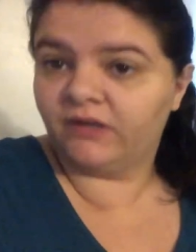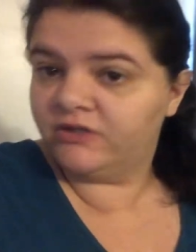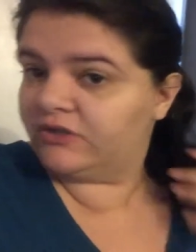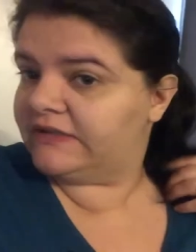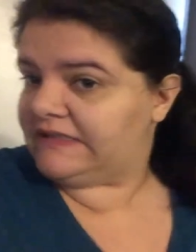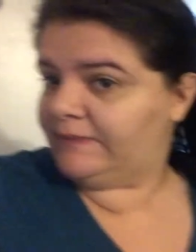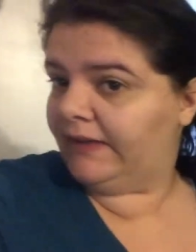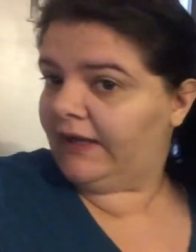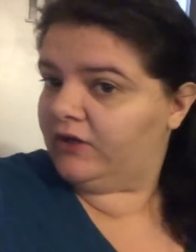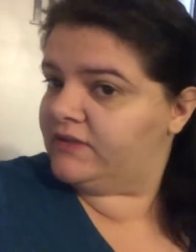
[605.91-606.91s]
As you can see, my
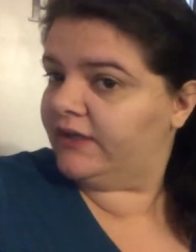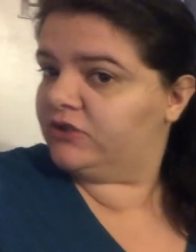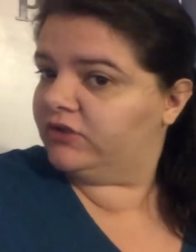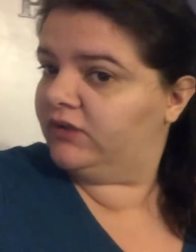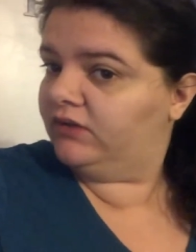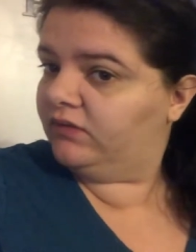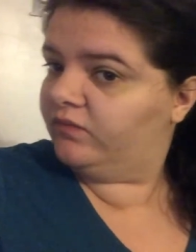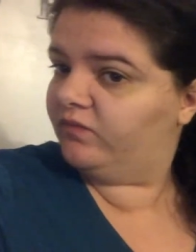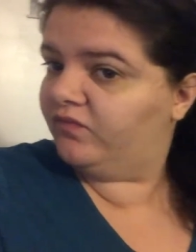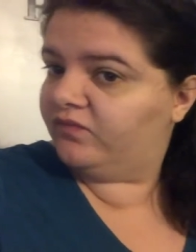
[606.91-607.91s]
hair is actually
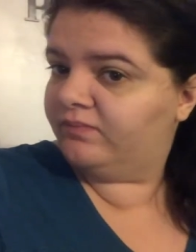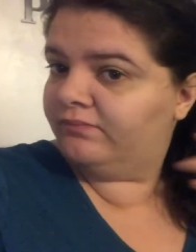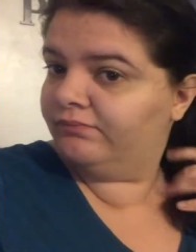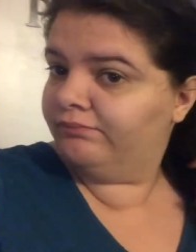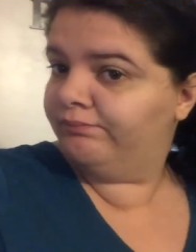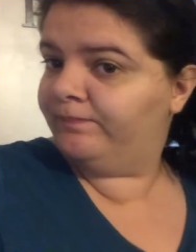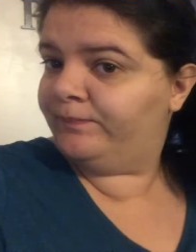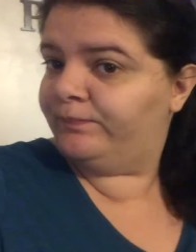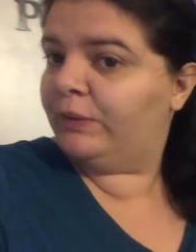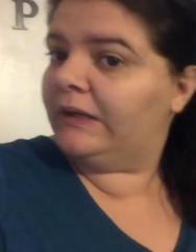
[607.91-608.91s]

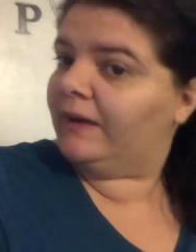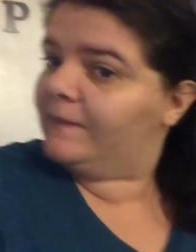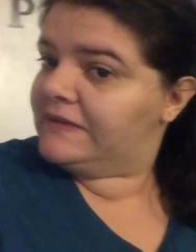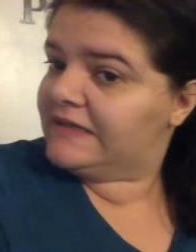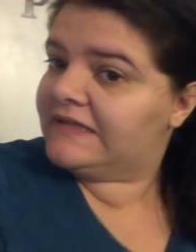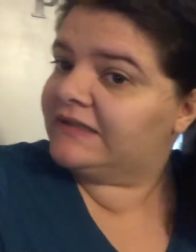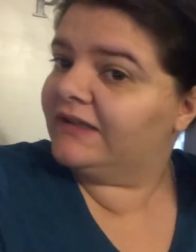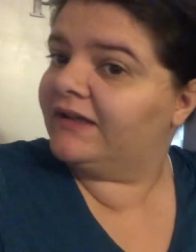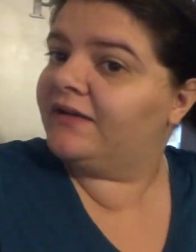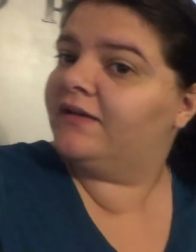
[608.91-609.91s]
put up
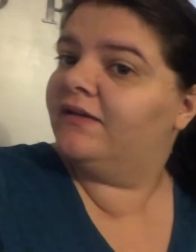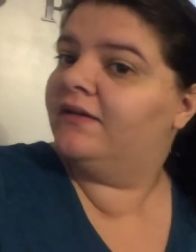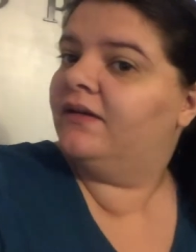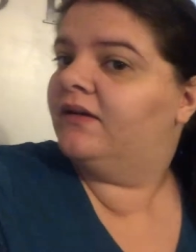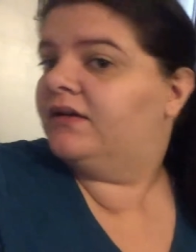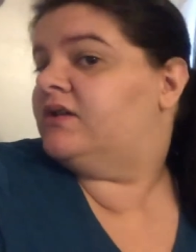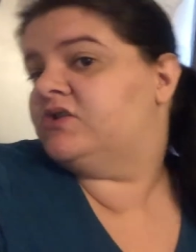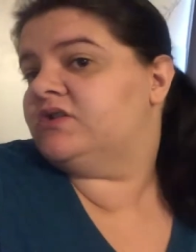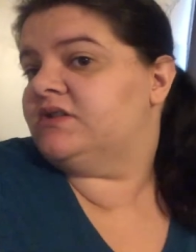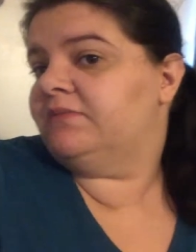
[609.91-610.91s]
decently.
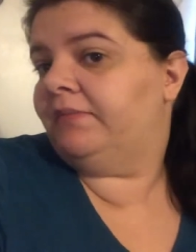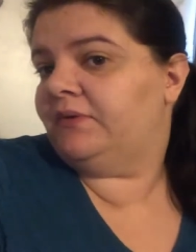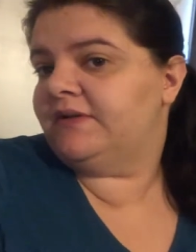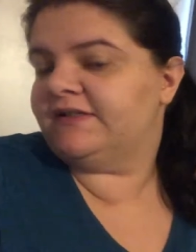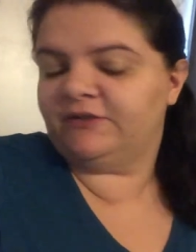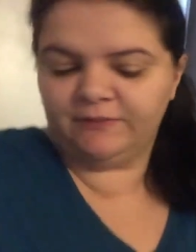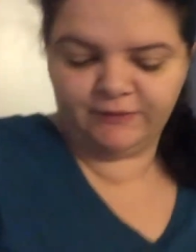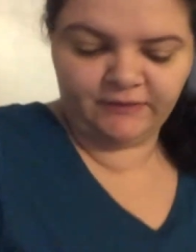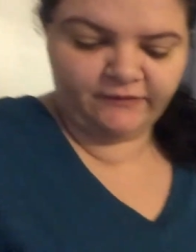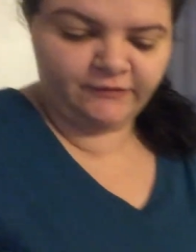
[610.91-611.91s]
It's just in ponytail,
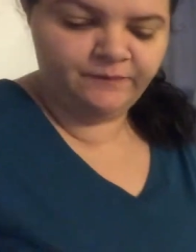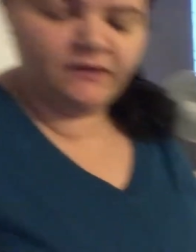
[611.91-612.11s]
but whatever.